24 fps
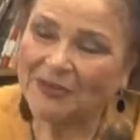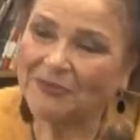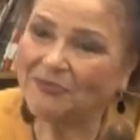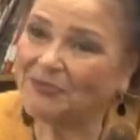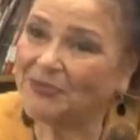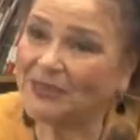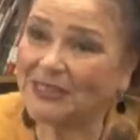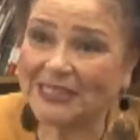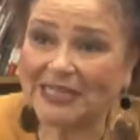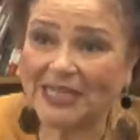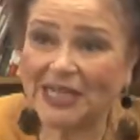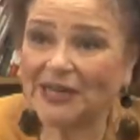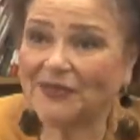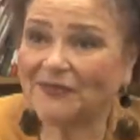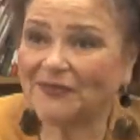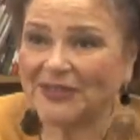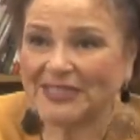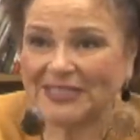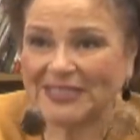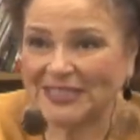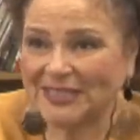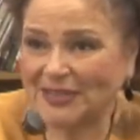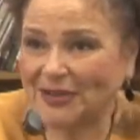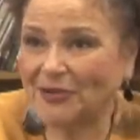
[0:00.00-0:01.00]
But none of
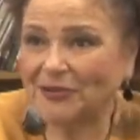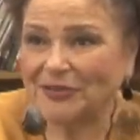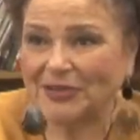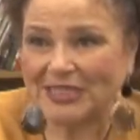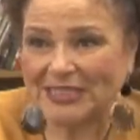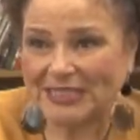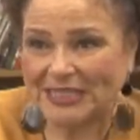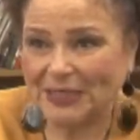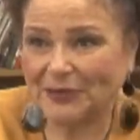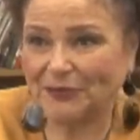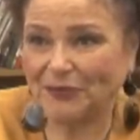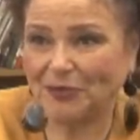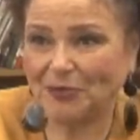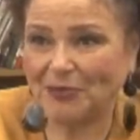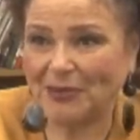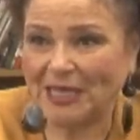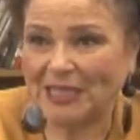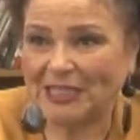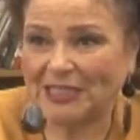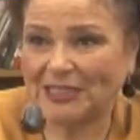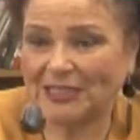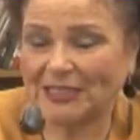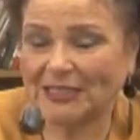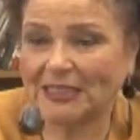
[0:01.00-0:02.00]
us know this
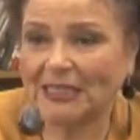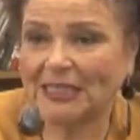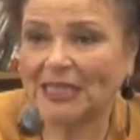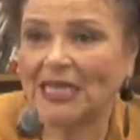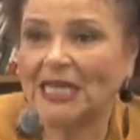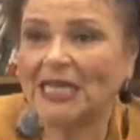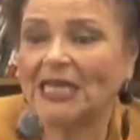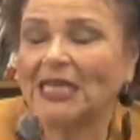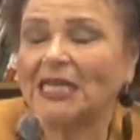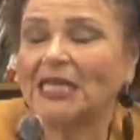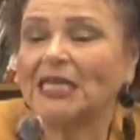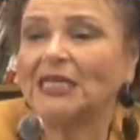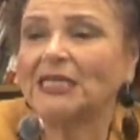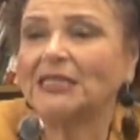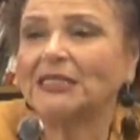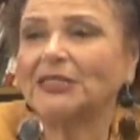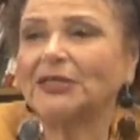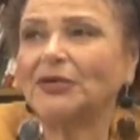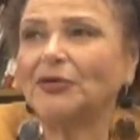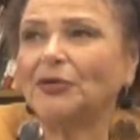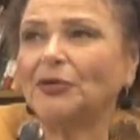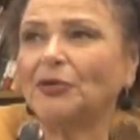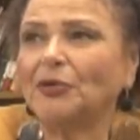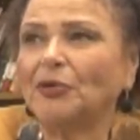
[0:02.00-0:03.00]
information.
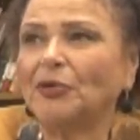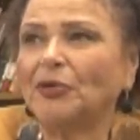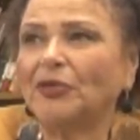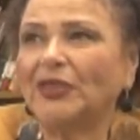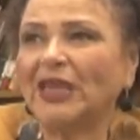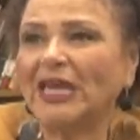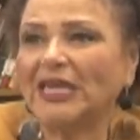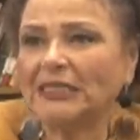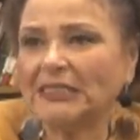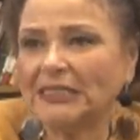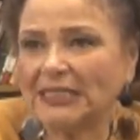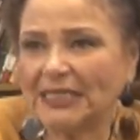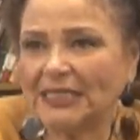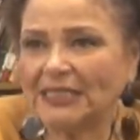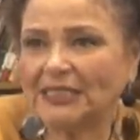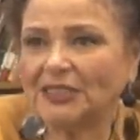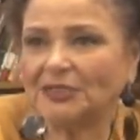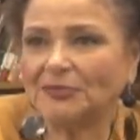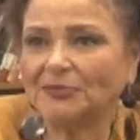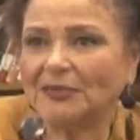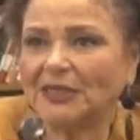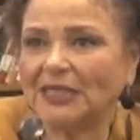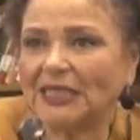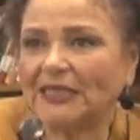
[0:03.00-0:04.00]
So that said
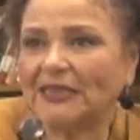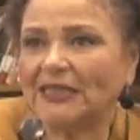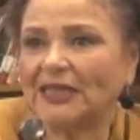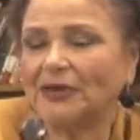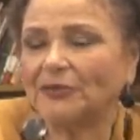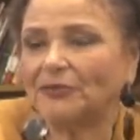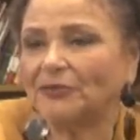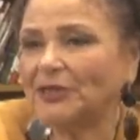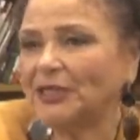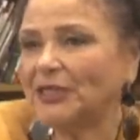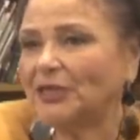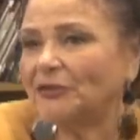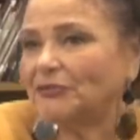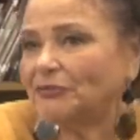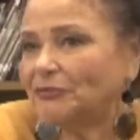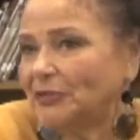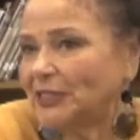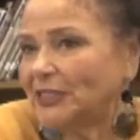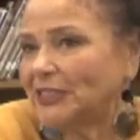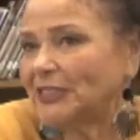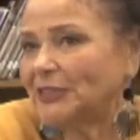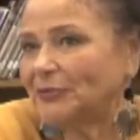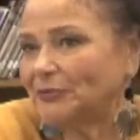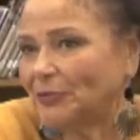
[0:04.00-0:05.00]
to me that we are
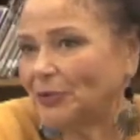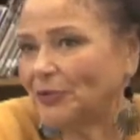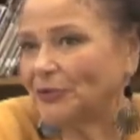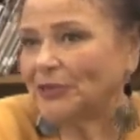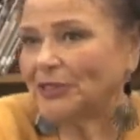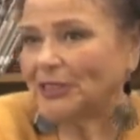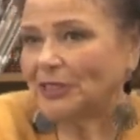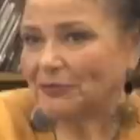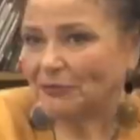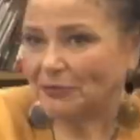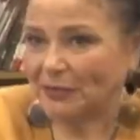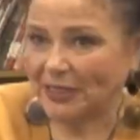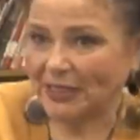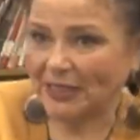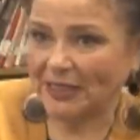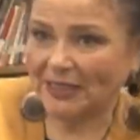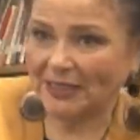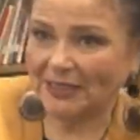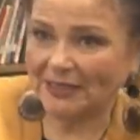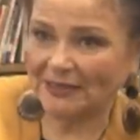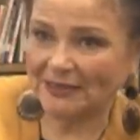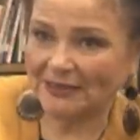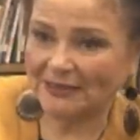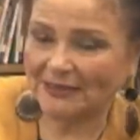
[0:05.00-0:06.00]
really working with
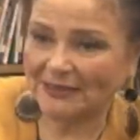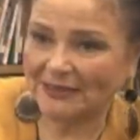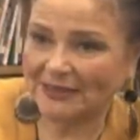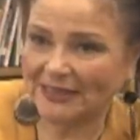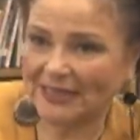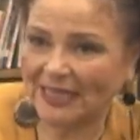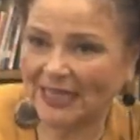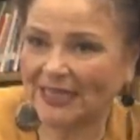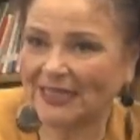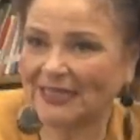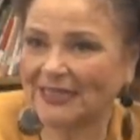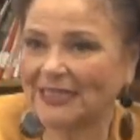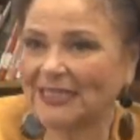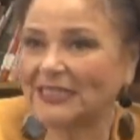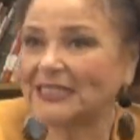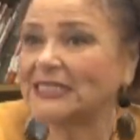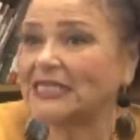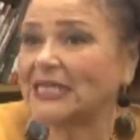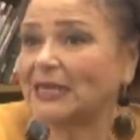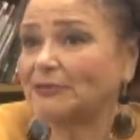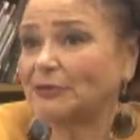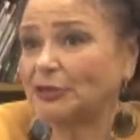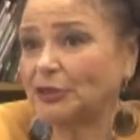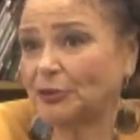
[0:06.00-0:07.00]

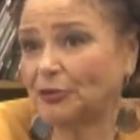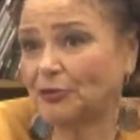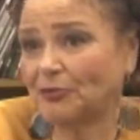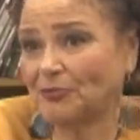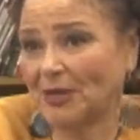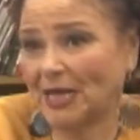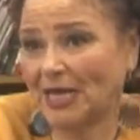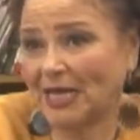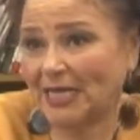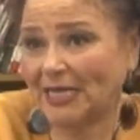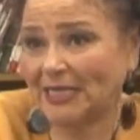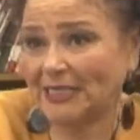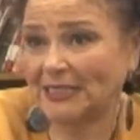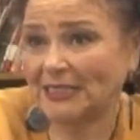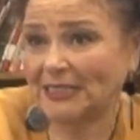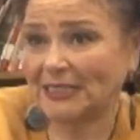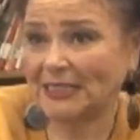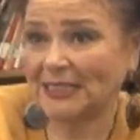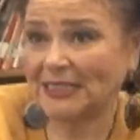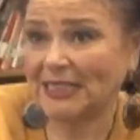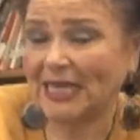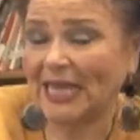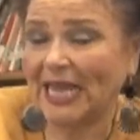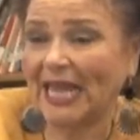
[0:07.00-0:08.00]
exceptional
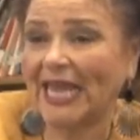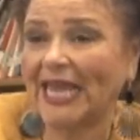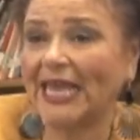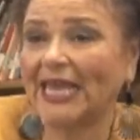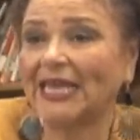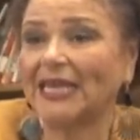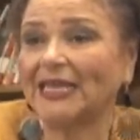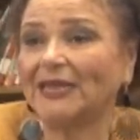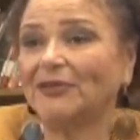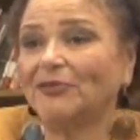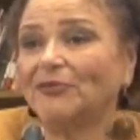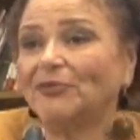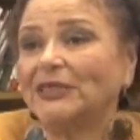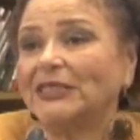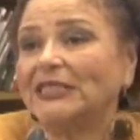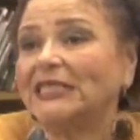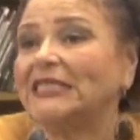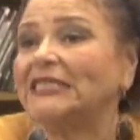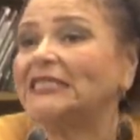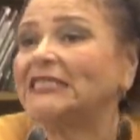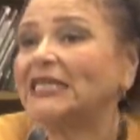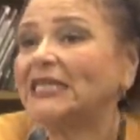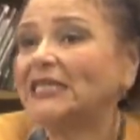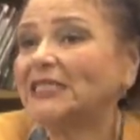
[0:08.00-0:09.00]
minds, and we
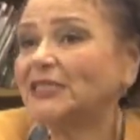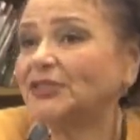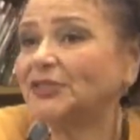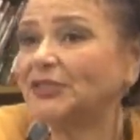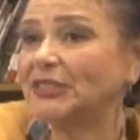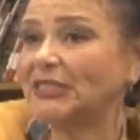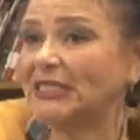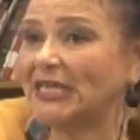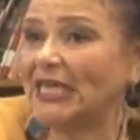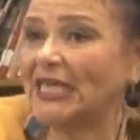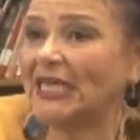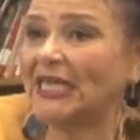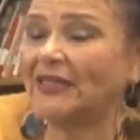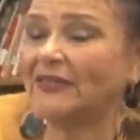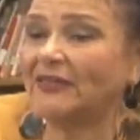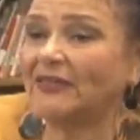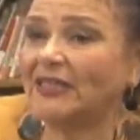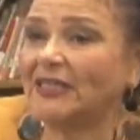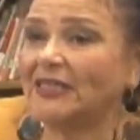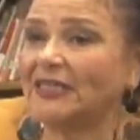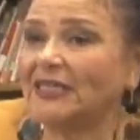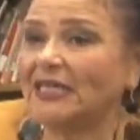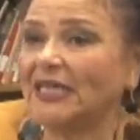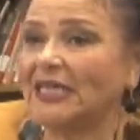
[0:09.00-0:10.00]
need to understand
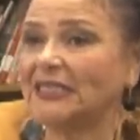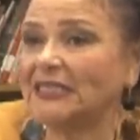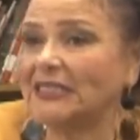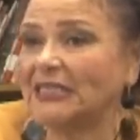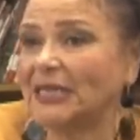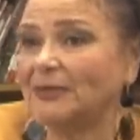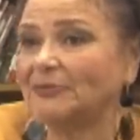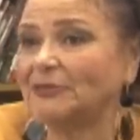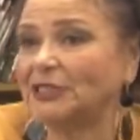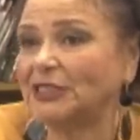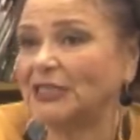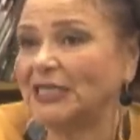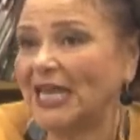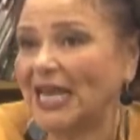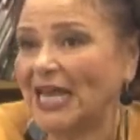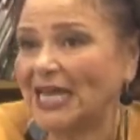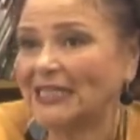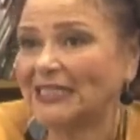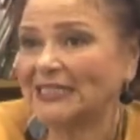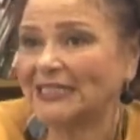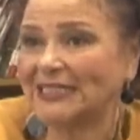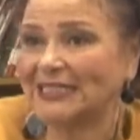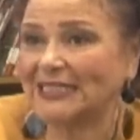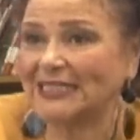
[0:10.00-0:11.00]
the
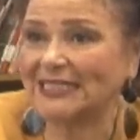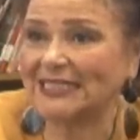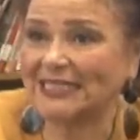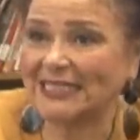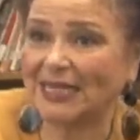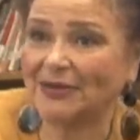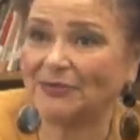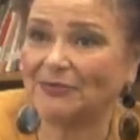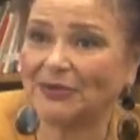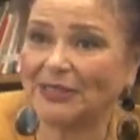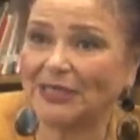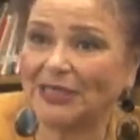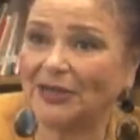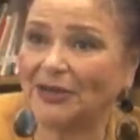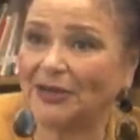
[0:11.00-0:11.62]
exceptionalities that we